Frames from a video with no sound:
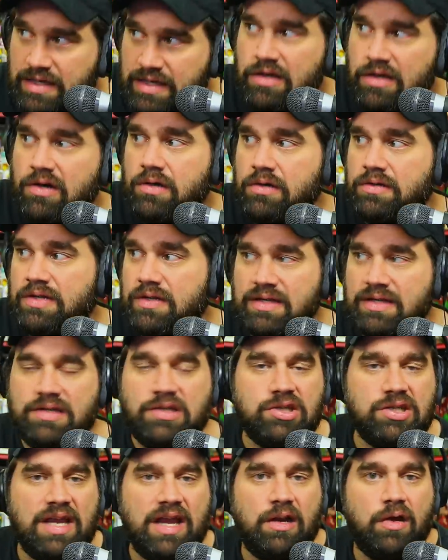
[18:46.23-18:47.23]
here to this
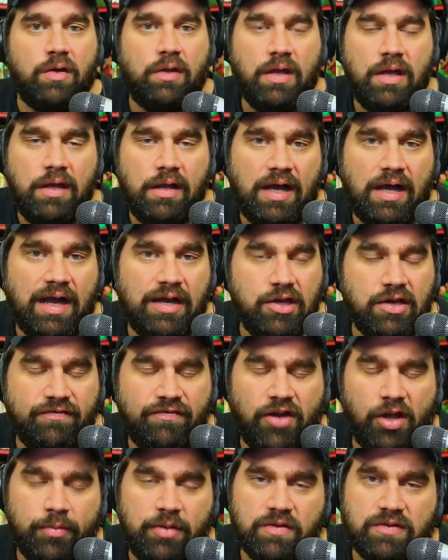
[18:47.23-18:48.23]
channel. Uh, you can
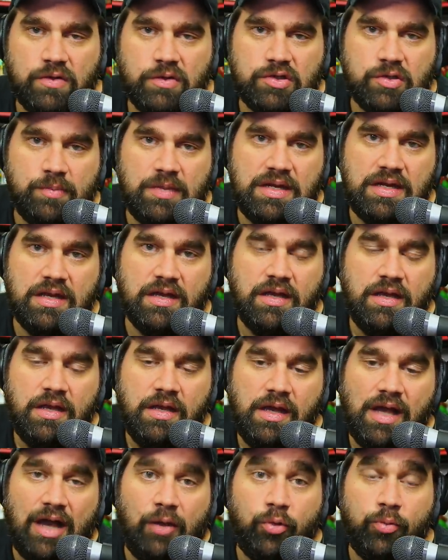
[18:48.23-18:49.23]
follow me on social media.
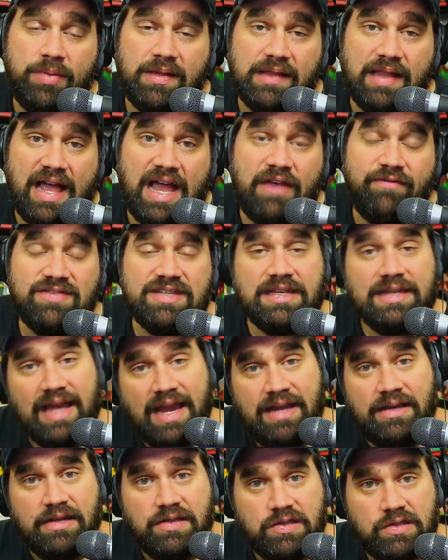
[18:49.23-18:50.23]
Uh, we'll be live
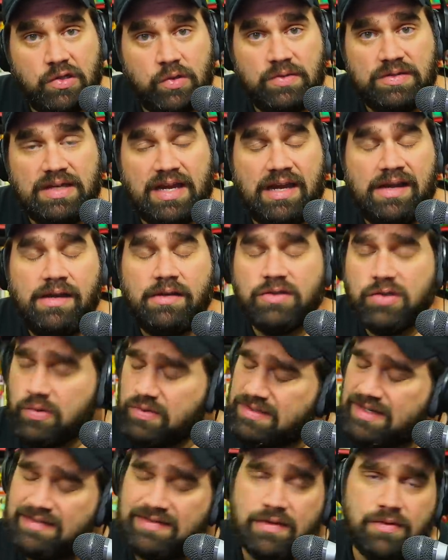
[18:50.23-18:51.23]
tonight. It's Tuesday.
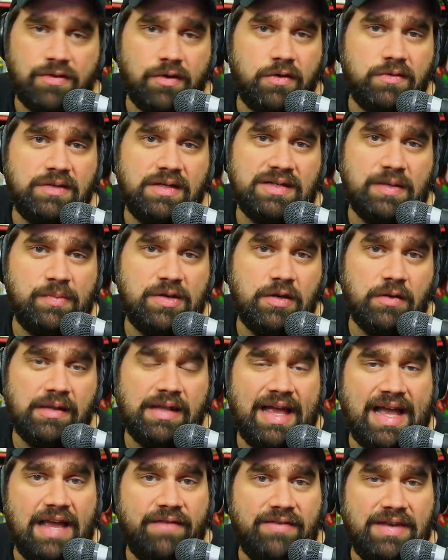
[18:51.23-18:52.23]
Tuesdays and Thursdays, I'm here
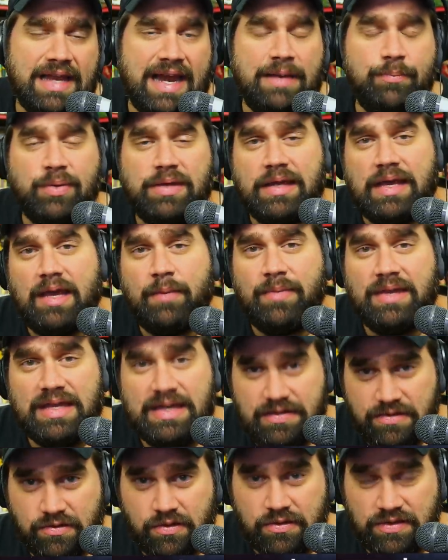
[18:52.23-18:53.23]
live, 9 p.m.
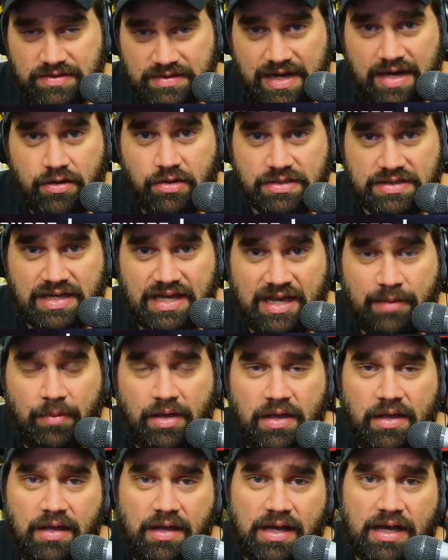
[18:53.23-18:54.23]
Eastern Standard Time
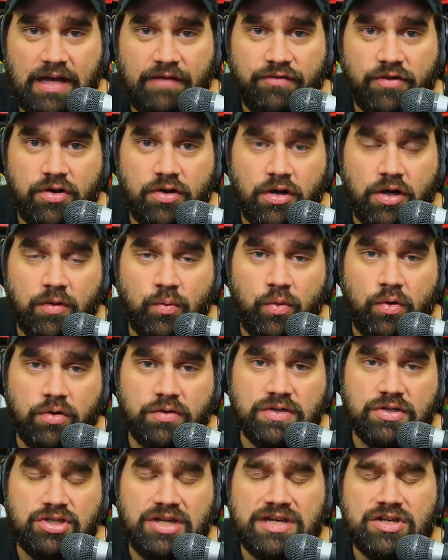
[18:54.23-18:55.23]
uh, for Nerd
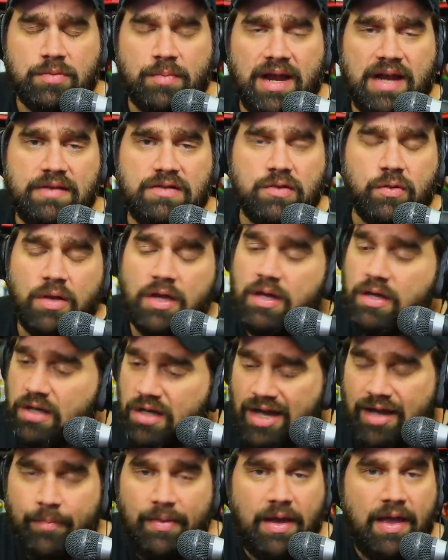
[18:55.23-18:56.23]
Wars and Change Your Mind. So
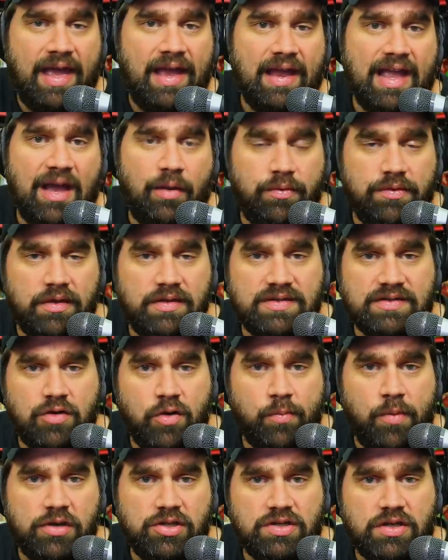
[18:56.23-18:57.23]
come hang out with us. So
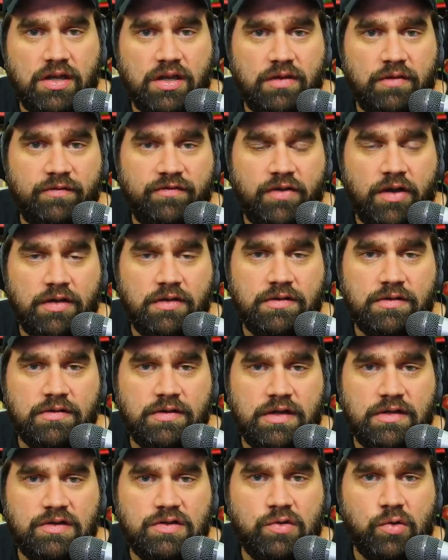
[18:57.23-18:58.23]
much uh, fun
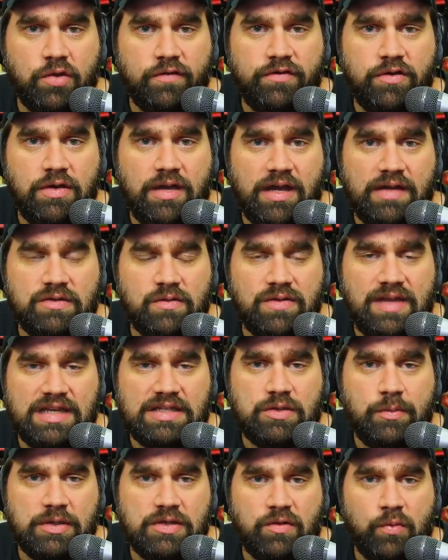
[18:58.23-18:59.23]
in store for you guys. So thanks
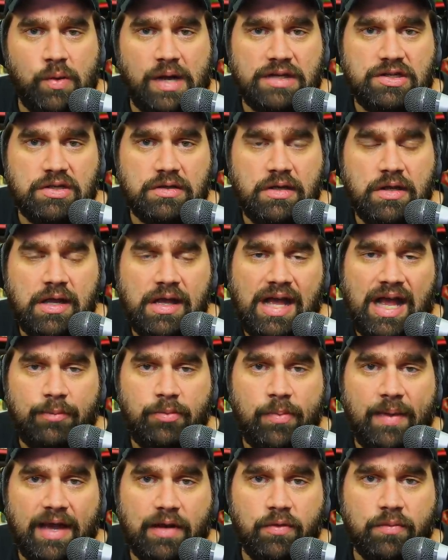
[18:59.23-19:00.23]
so much for watching. I'll
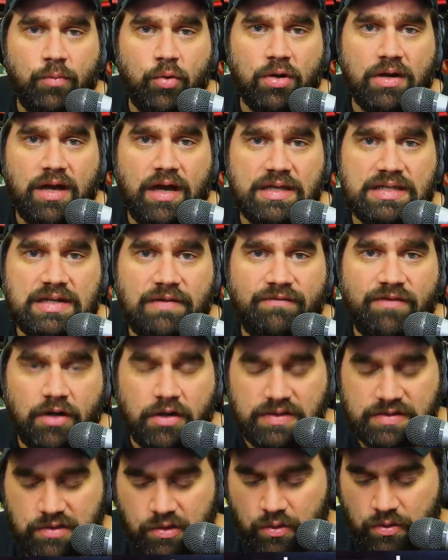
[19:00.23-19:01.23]
be back with more content
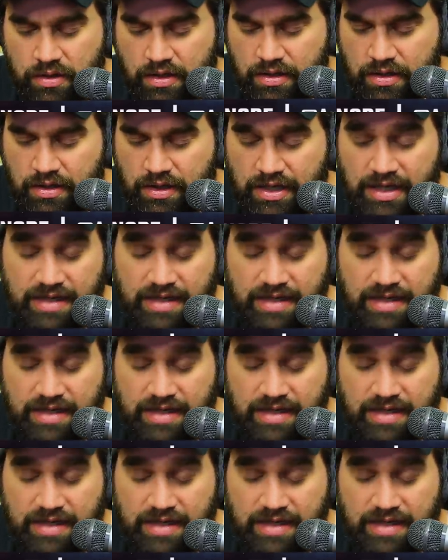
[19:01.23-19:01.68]
very soon.